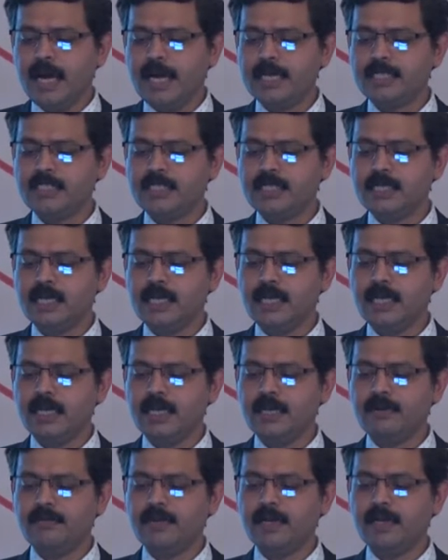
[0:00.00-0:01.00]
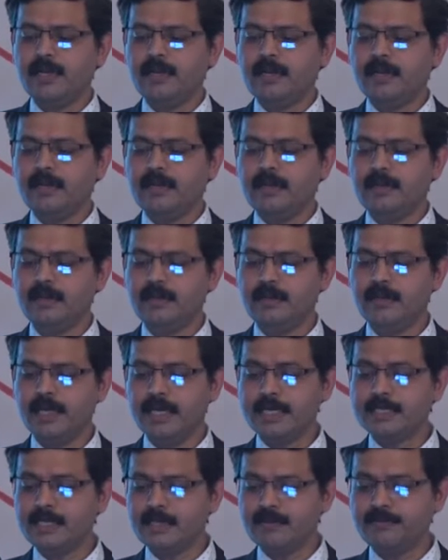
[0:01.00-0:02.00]
HDL level
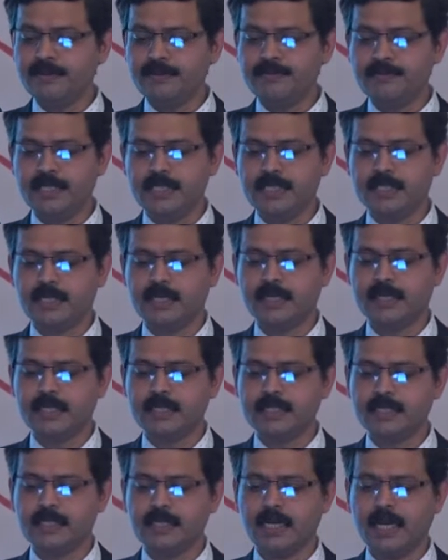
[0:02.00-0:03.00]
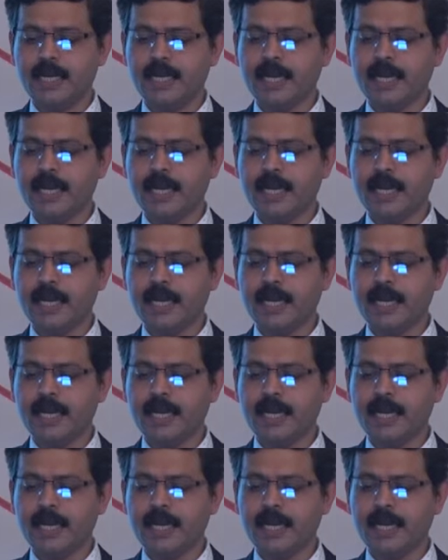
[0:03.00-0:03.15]
less than 50 is a risk